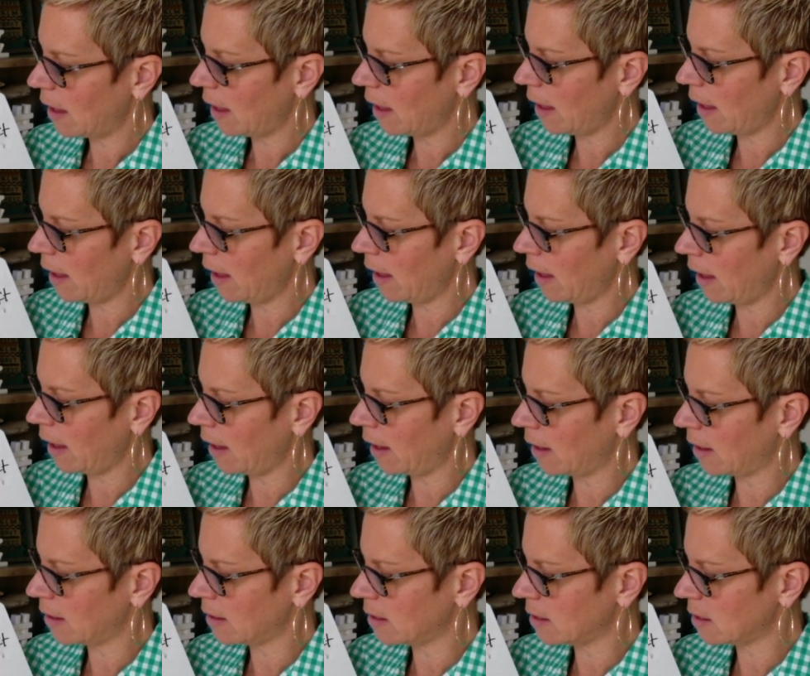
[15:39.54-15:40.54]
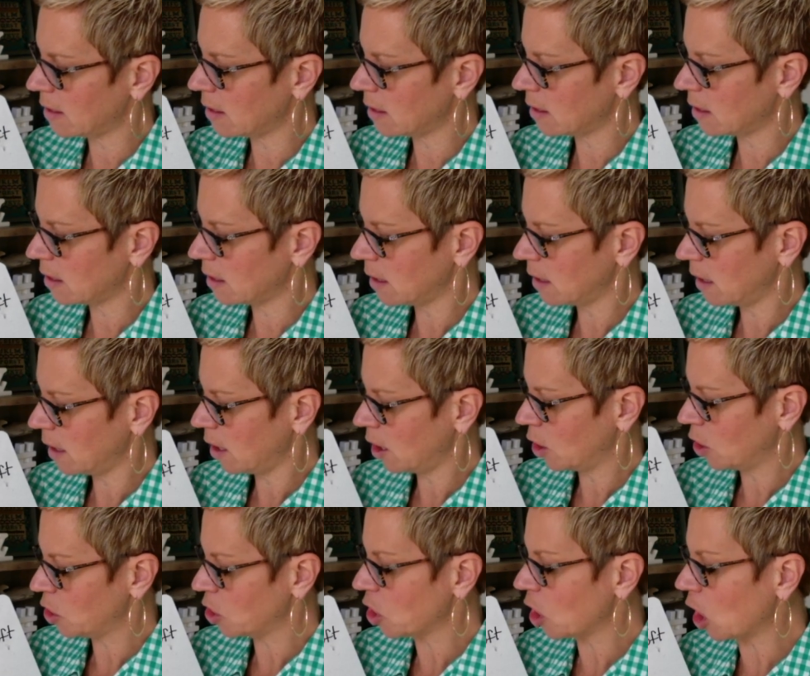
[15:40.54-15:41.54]
and
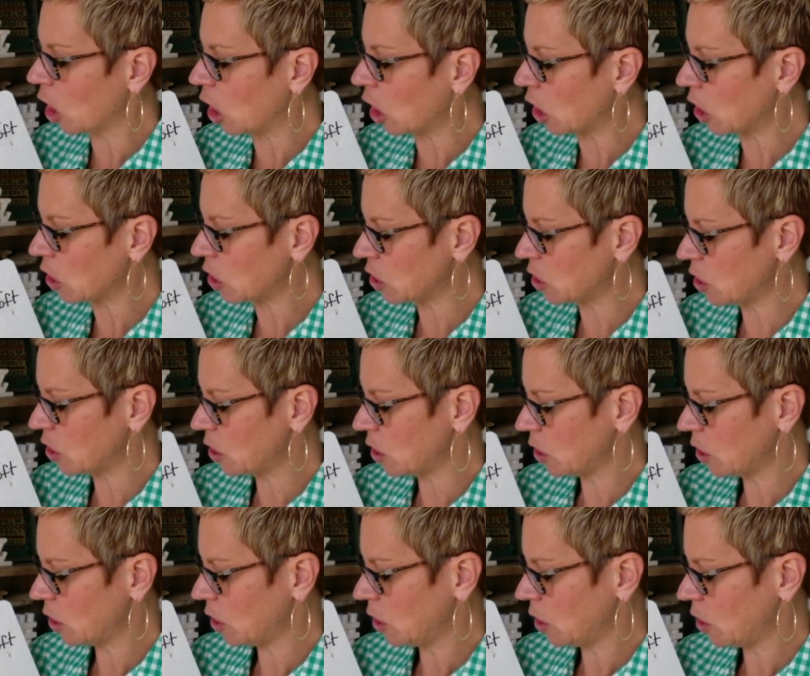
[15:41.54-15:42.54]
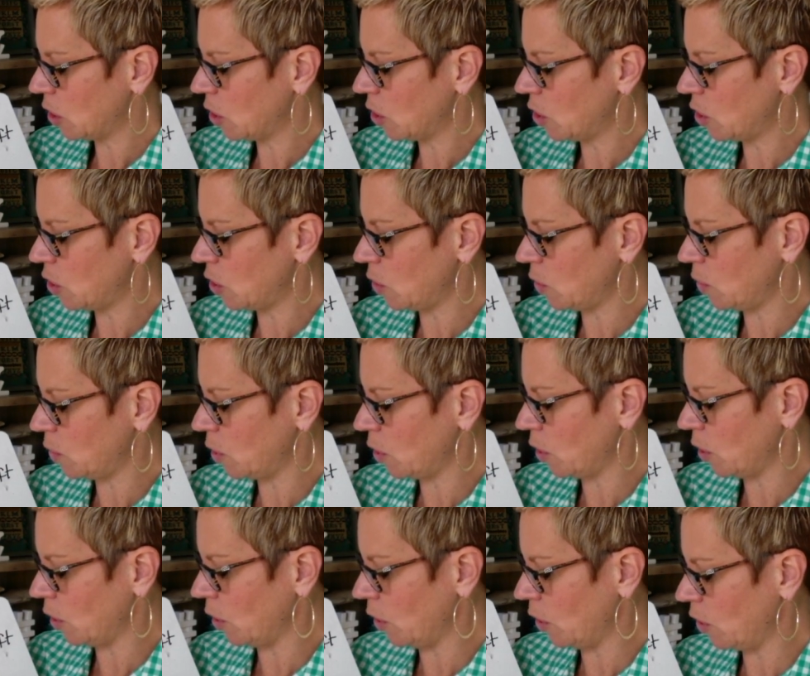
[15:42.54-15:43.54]
talked to
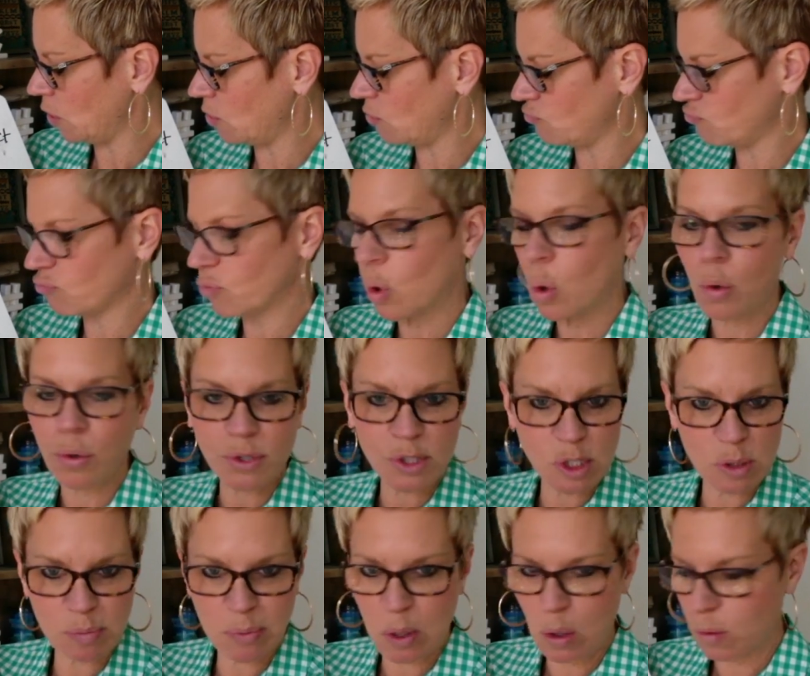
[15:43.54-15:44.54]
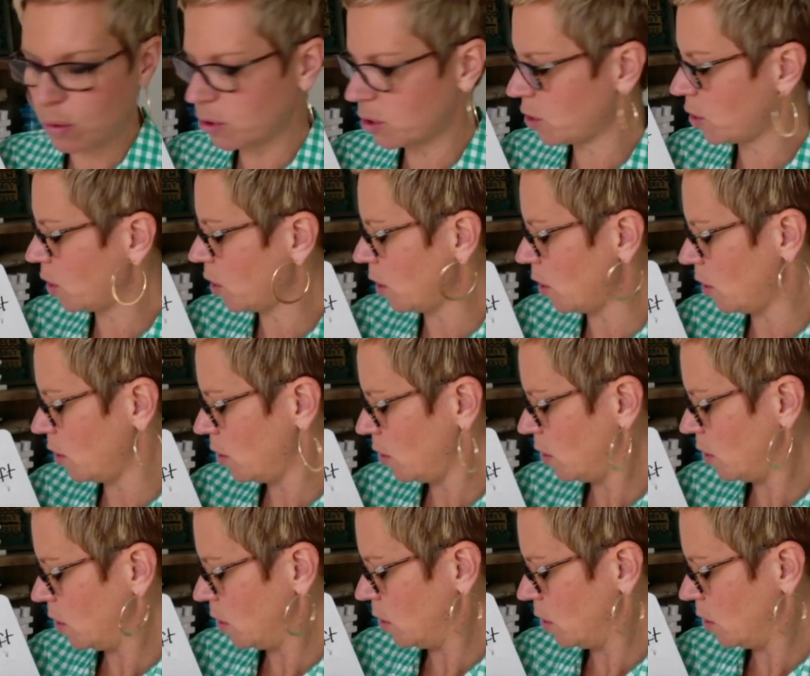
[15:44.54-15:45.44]
her or spoke to her,